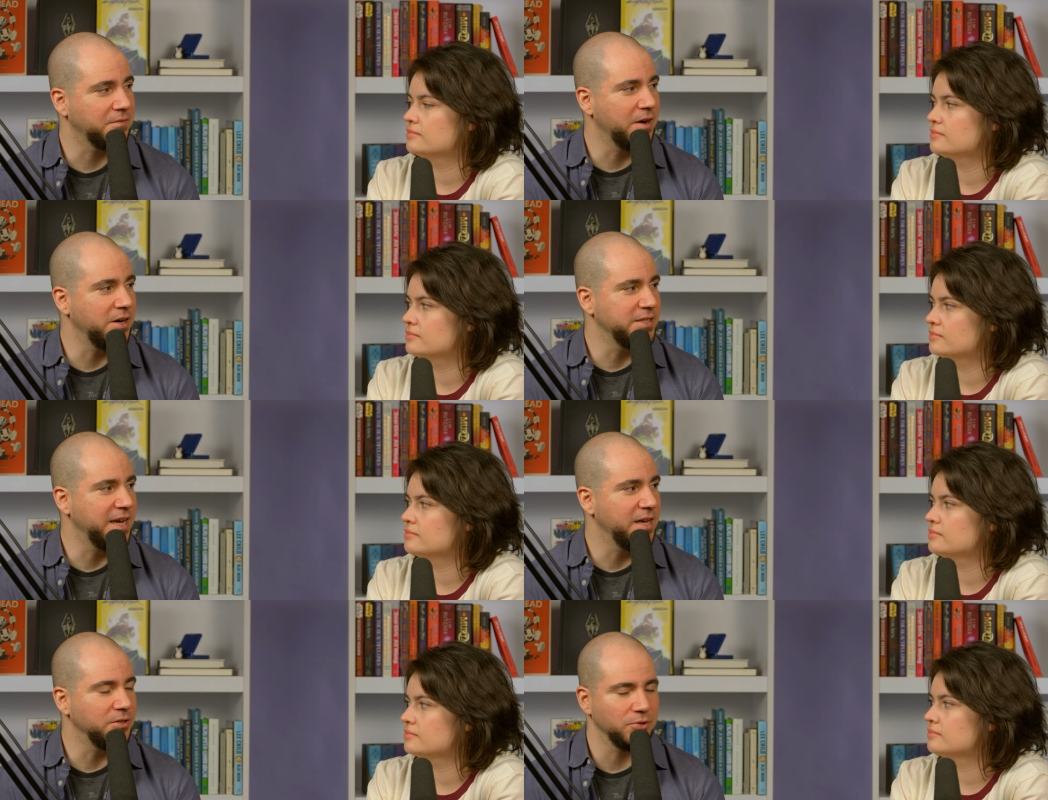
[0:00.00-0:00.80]
Speaker 1: fairy
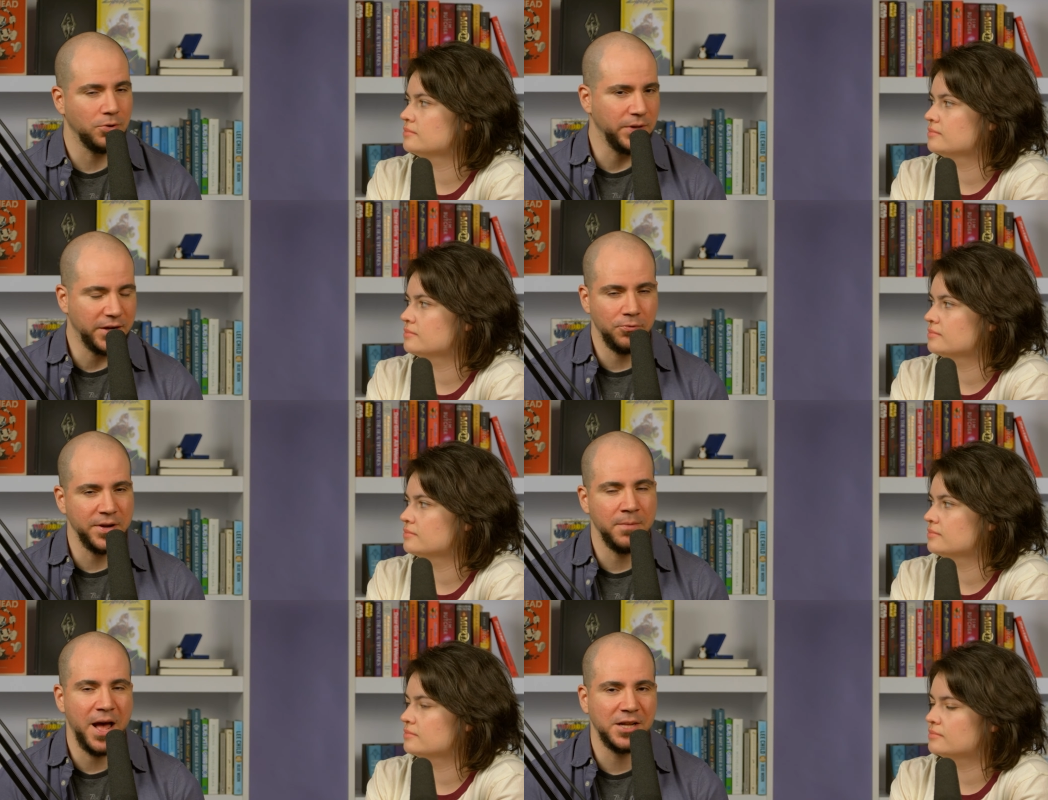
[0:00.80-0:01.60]
tales or like a
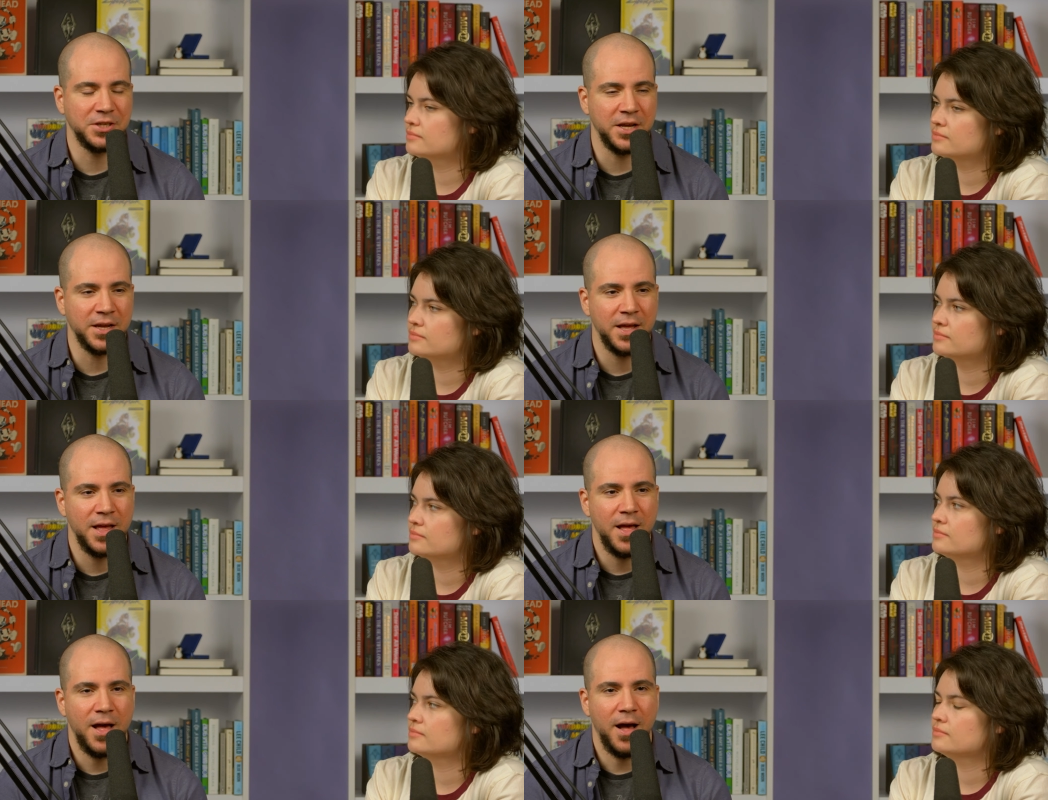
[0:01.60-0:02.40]
reimagining.
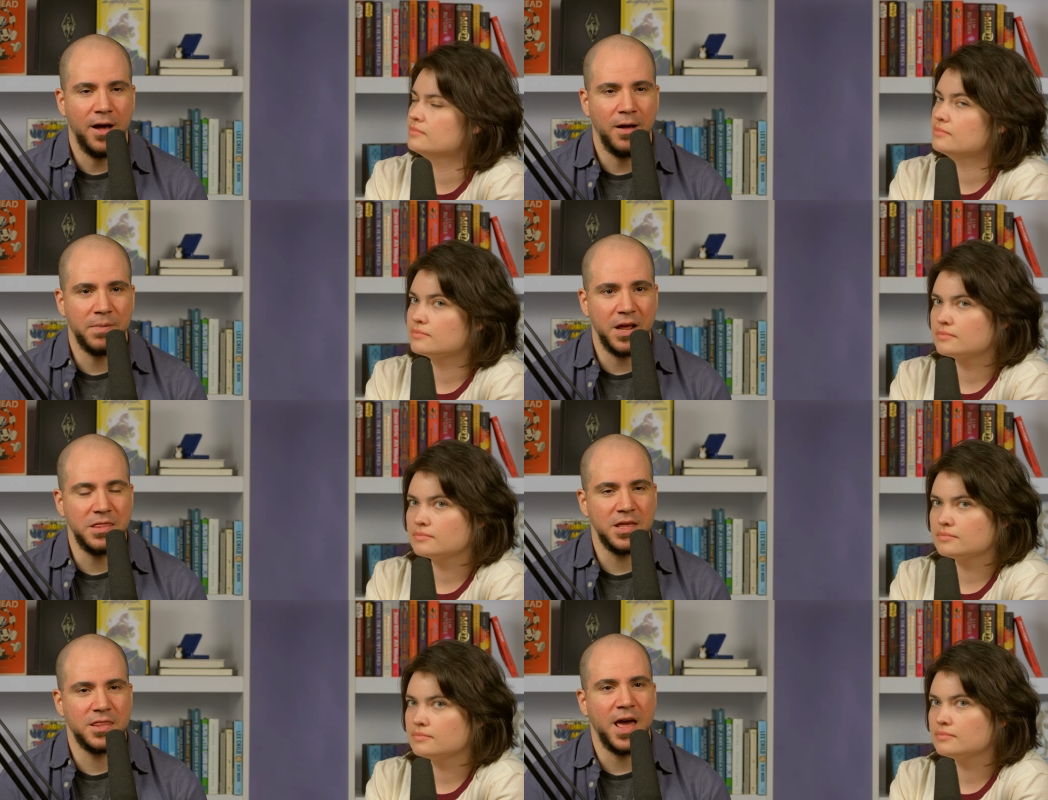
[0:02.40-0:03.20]
Um, but I
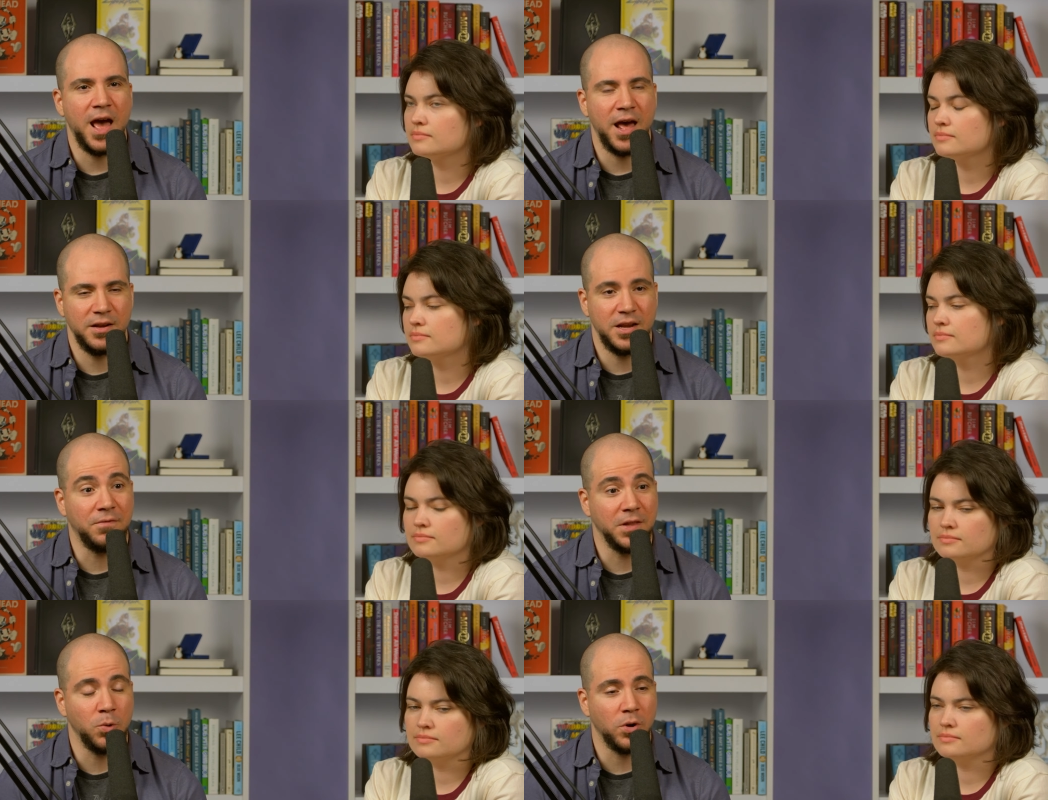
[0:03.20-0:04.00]
think that
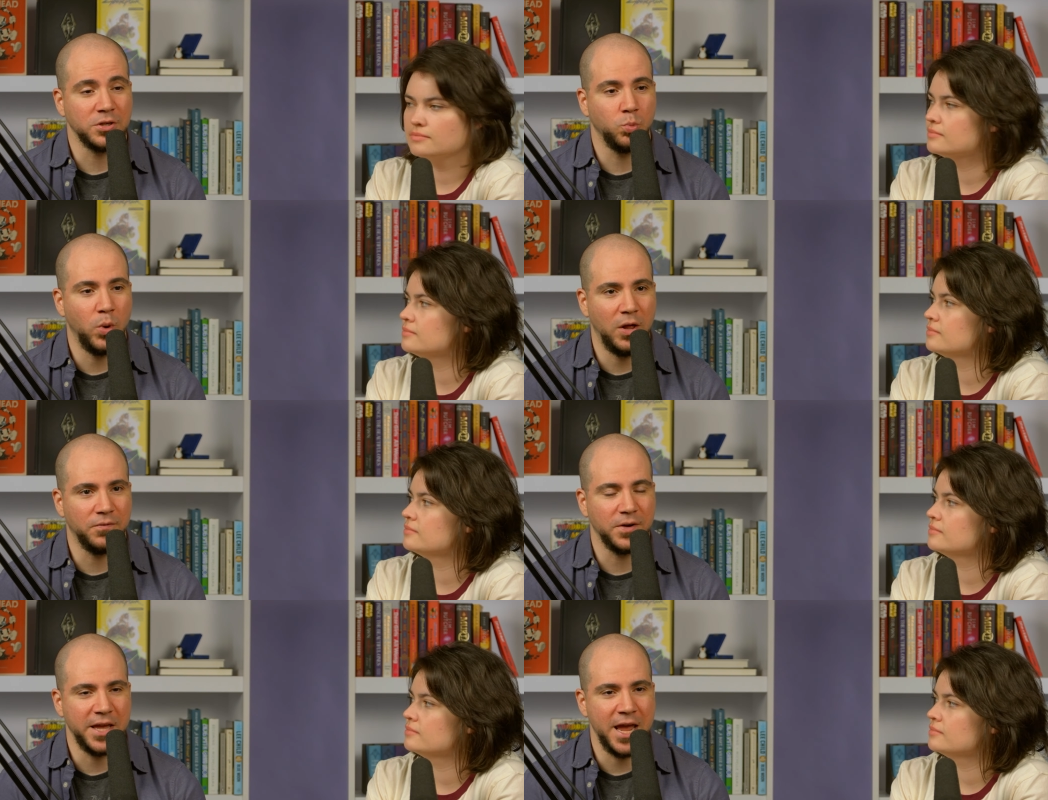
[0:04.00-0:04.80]
definitely works well
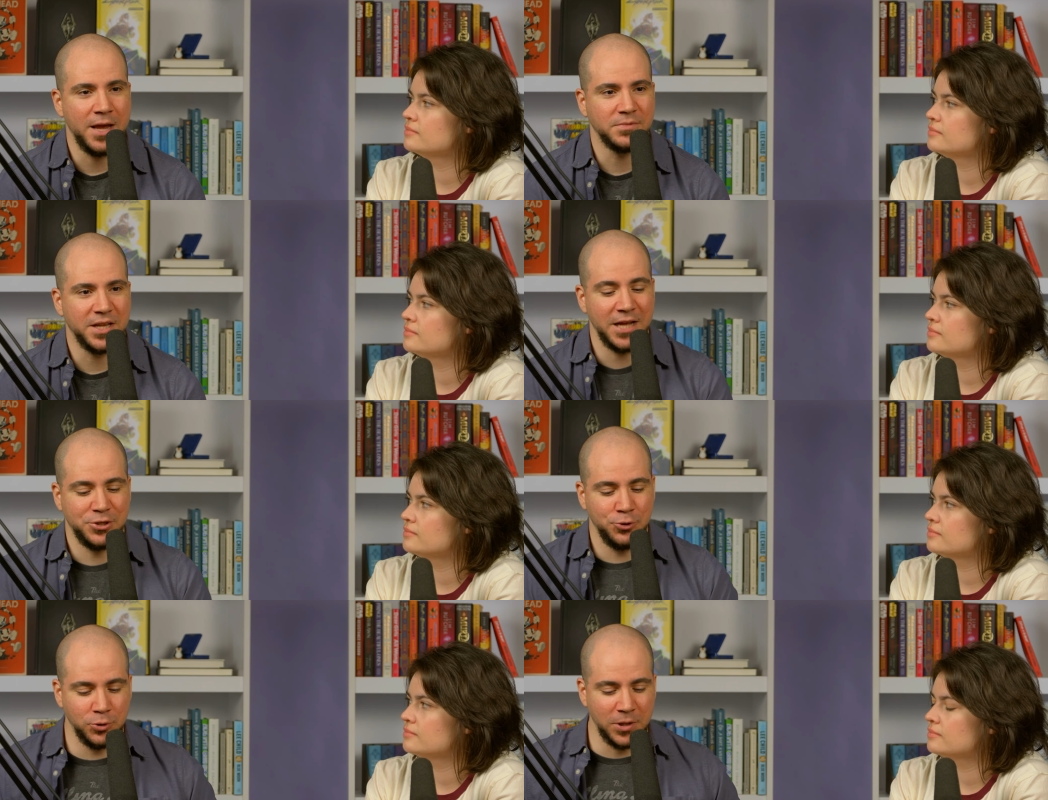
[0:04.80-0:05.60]
for games, and I
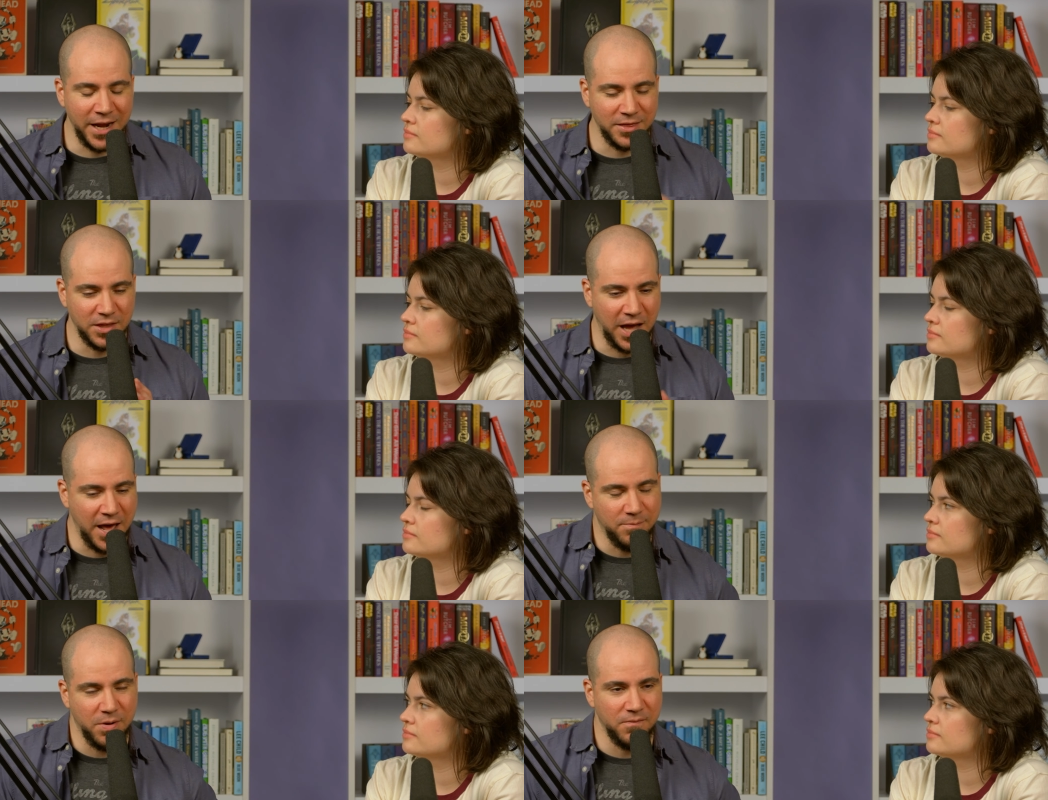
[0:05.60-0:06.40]
do like the
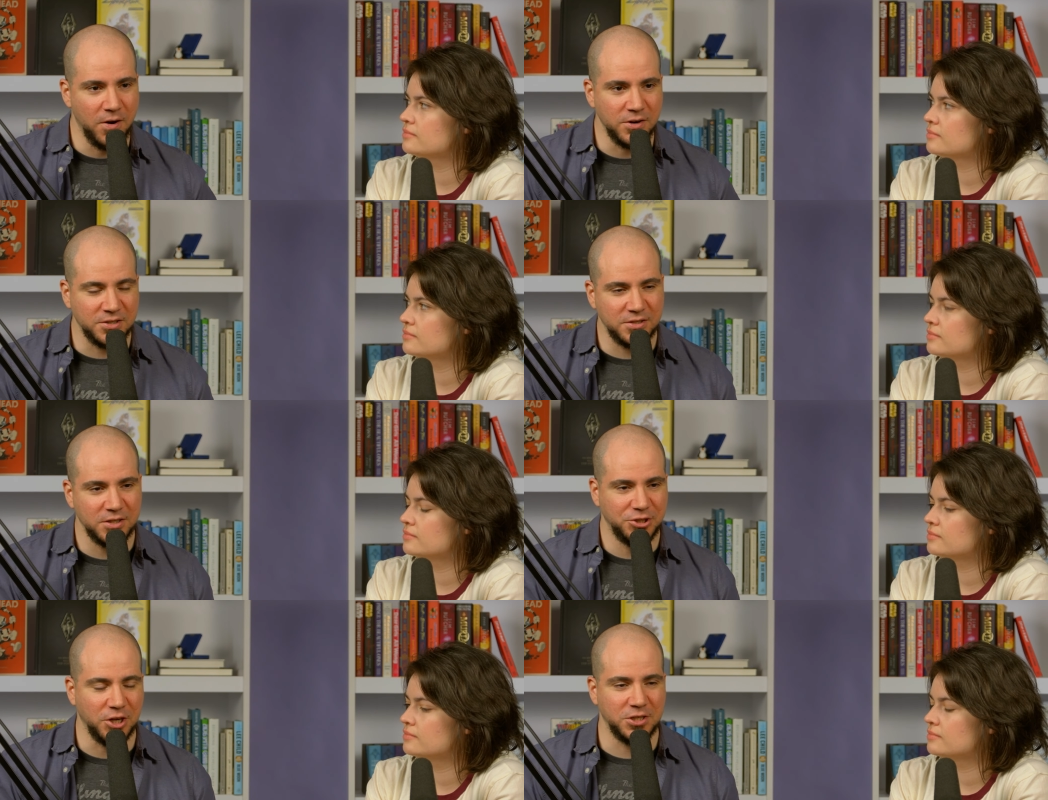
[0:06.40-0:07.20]
kind of perverse
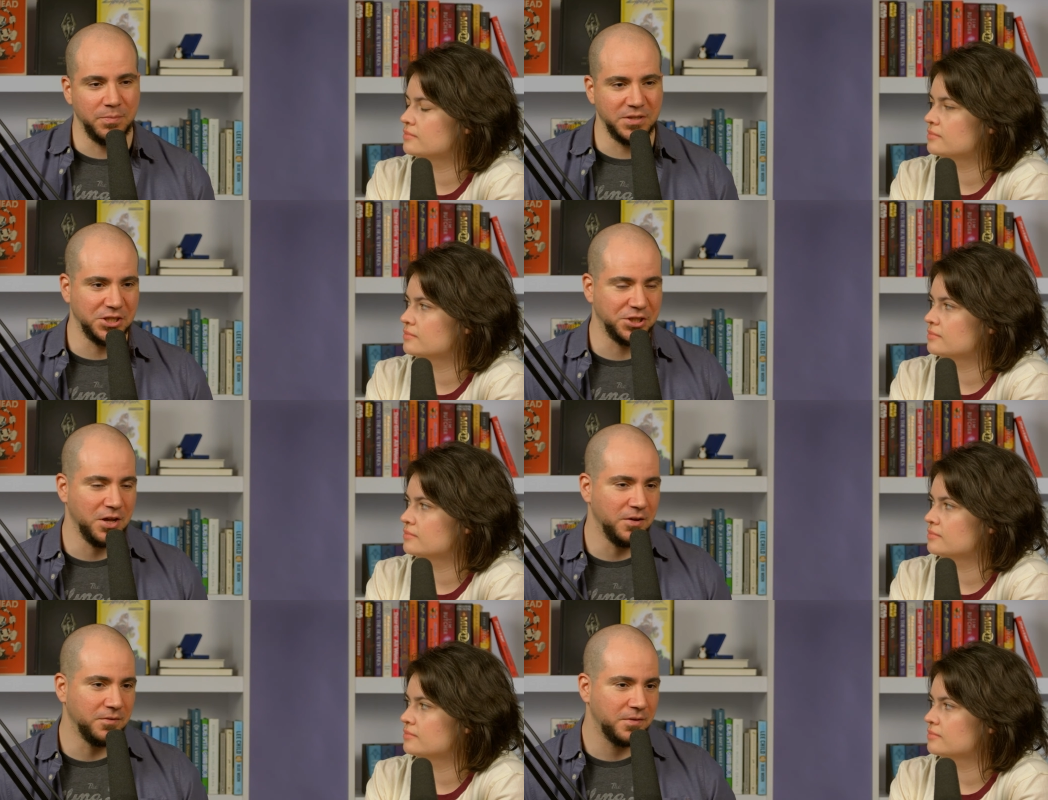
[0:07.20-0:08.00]

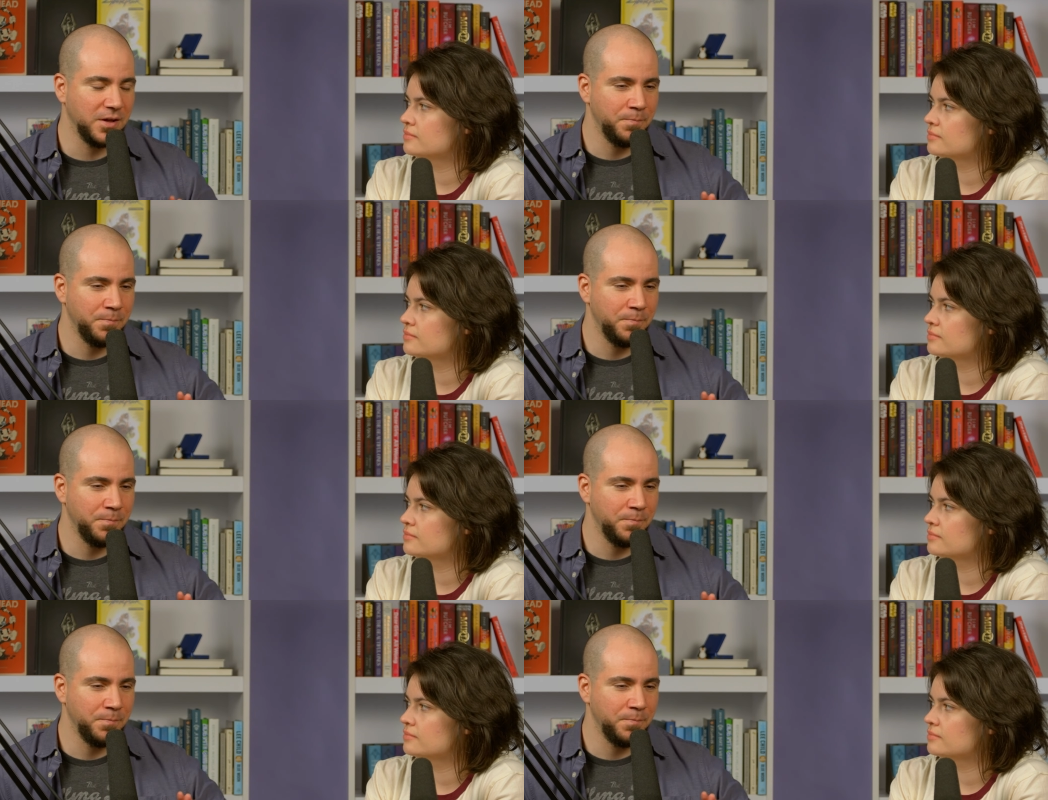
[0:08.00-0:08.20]
juxtaposition of